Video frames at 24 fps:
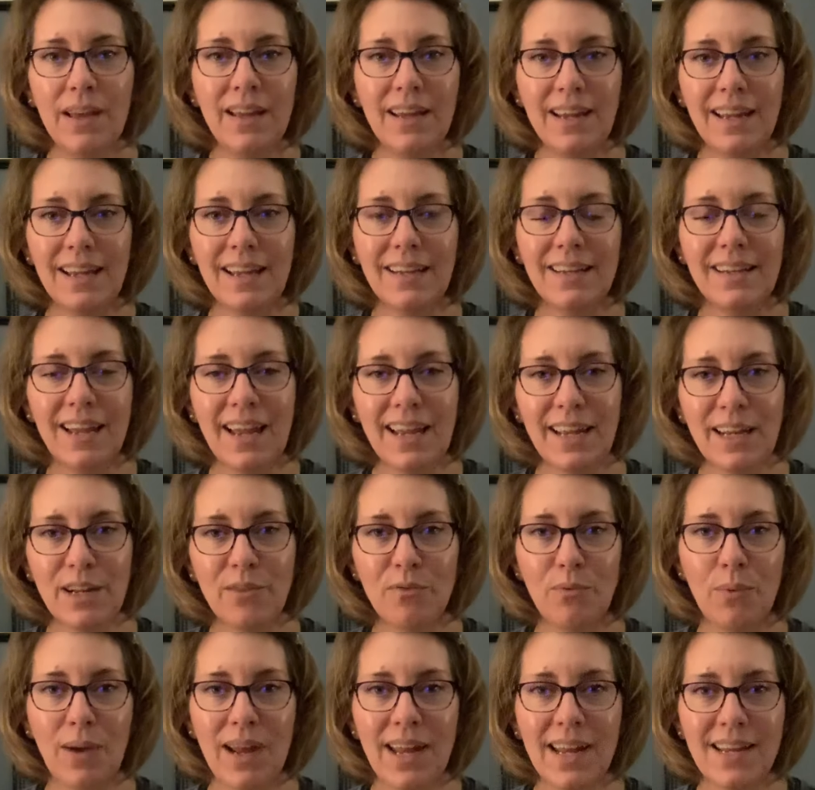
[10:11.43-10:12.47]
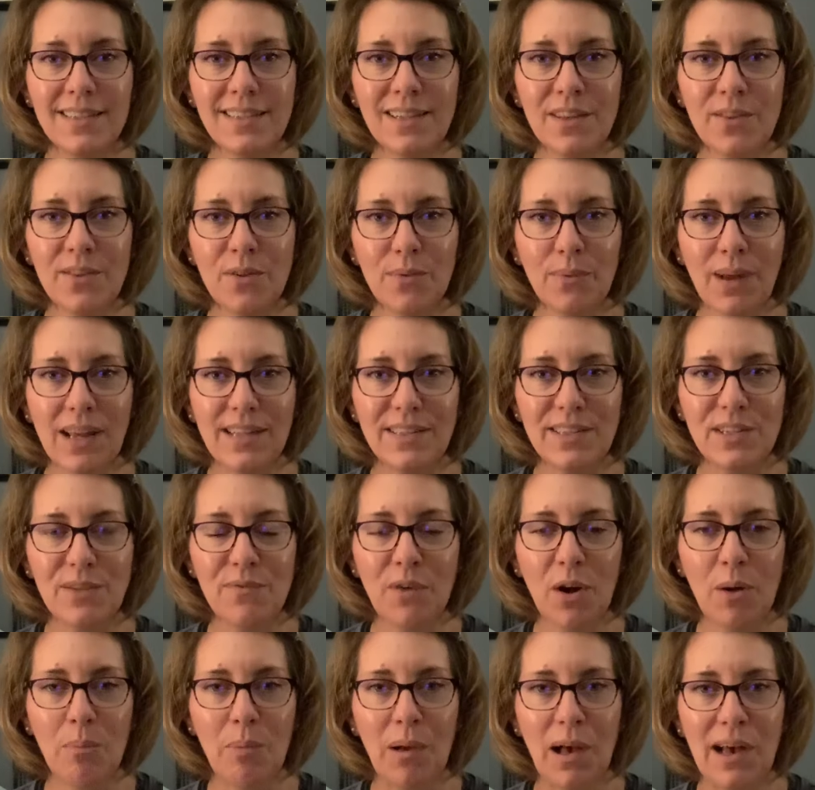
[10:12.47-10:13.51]
in negative ways in the rest of
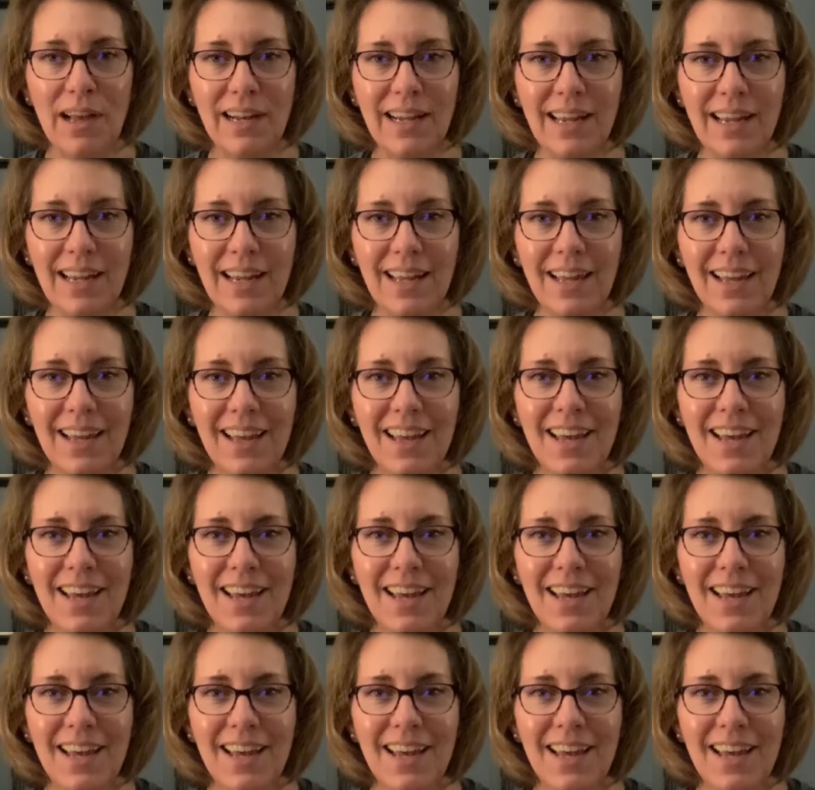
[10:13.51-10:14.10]
our body.